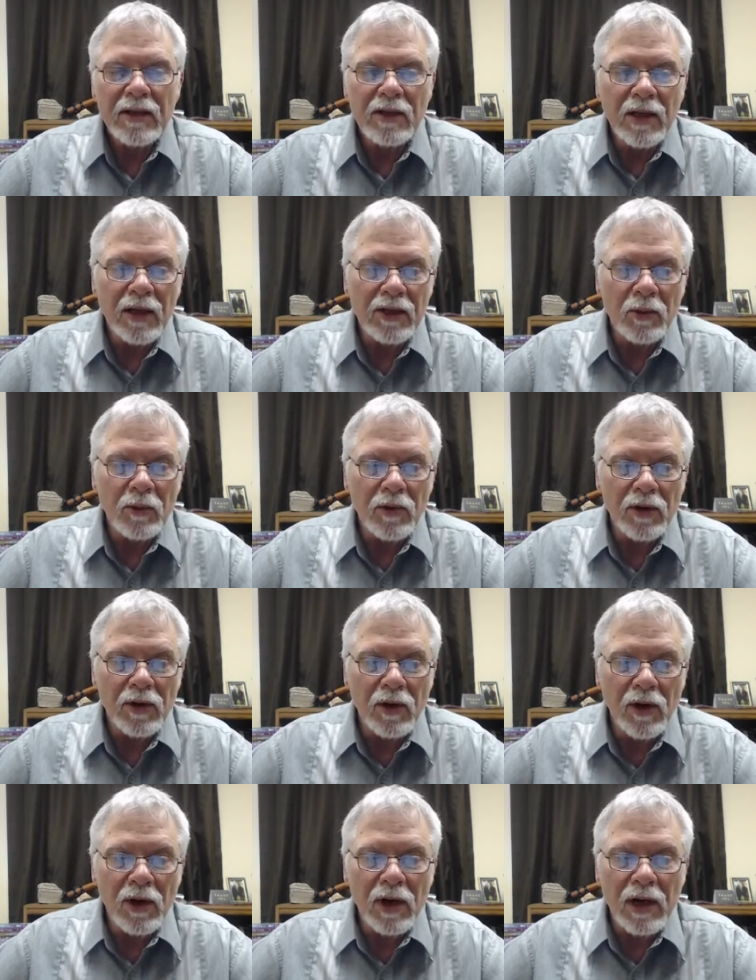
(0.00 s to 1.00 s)
Now, the word
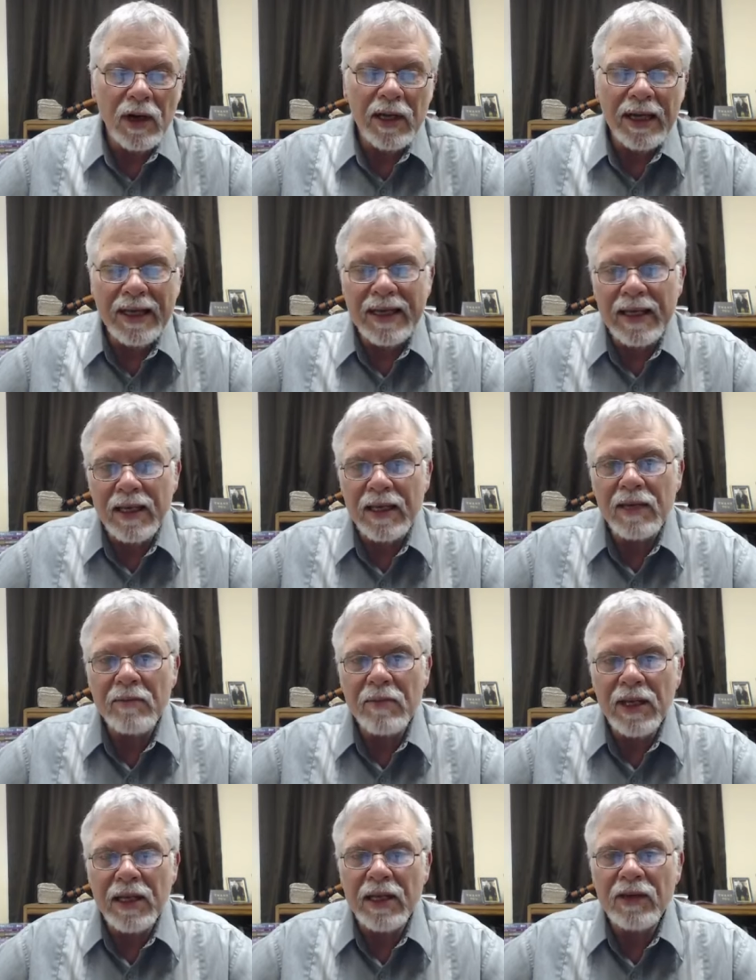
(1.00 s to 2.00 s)
on again
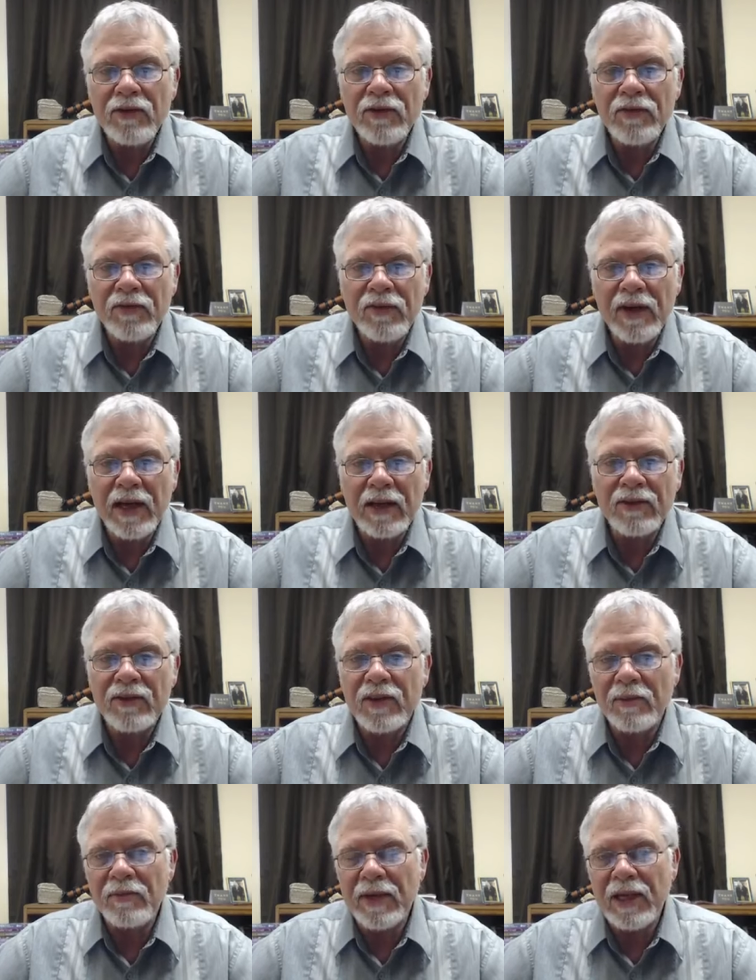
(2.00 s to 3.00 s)
means
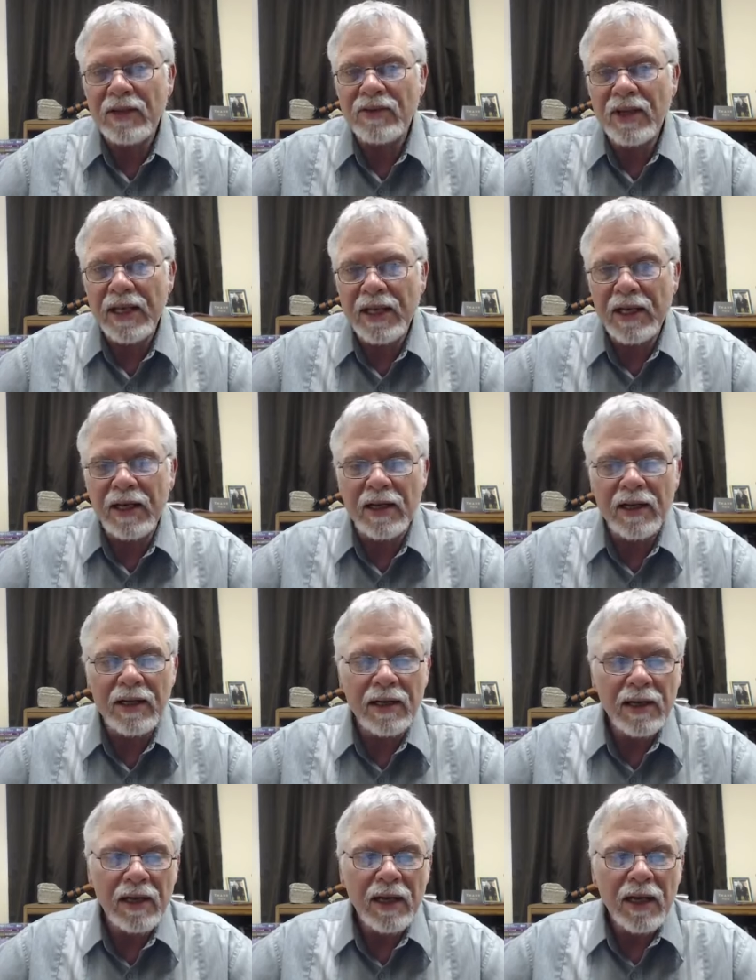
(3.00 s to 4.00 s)
fixed, it means in.
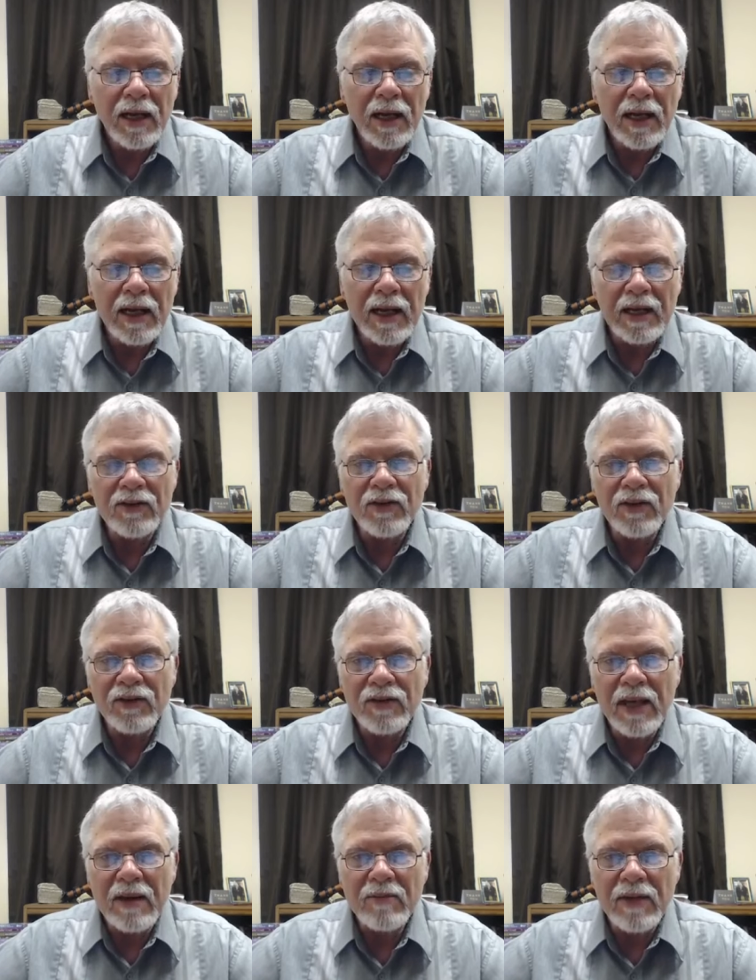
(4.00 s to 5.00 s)
It has the
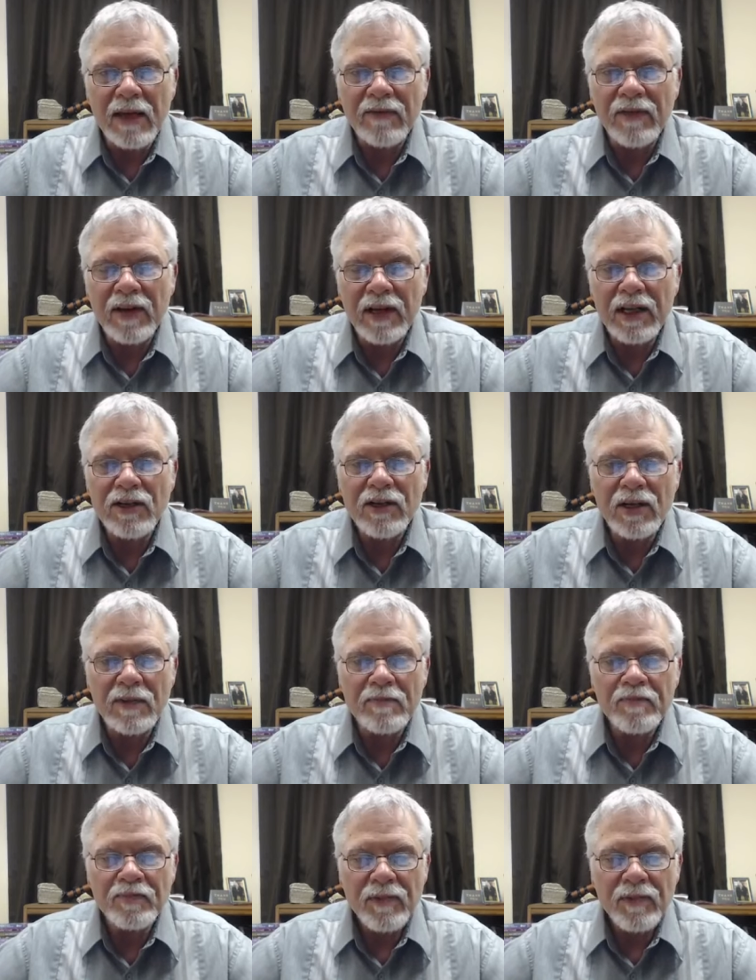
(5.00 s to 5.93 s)
same definition.